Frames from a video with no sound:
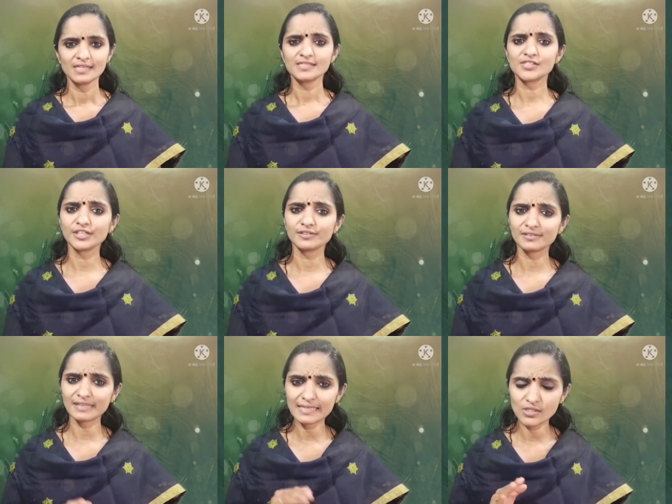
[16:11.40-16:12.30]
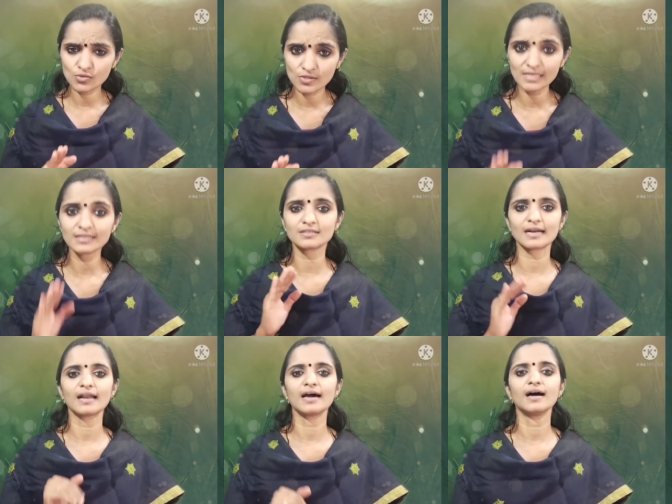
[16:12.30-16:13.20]
She touched
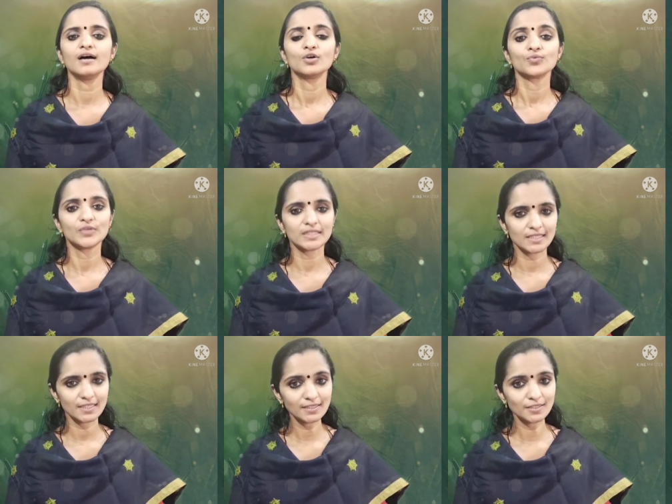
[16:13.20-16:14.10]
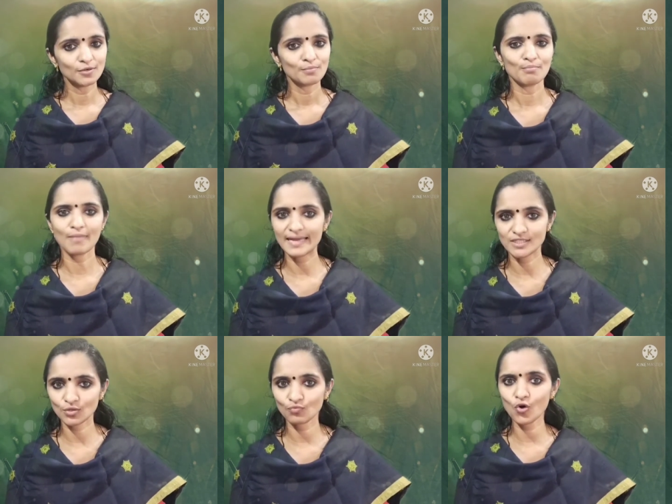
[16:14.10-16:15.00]
Cinderella with her
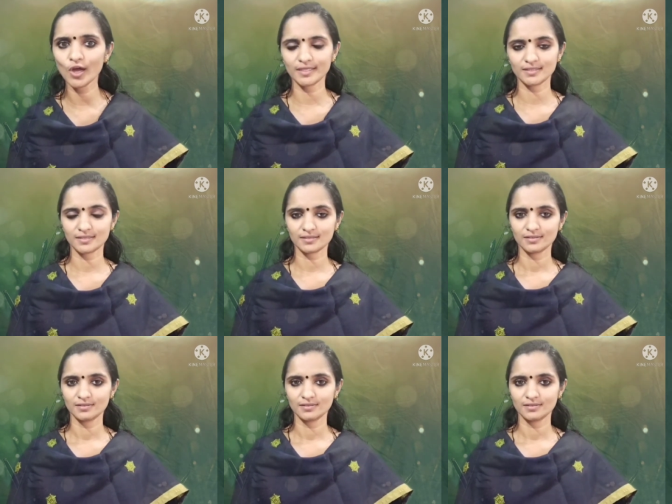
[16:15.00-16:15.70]
magic wand.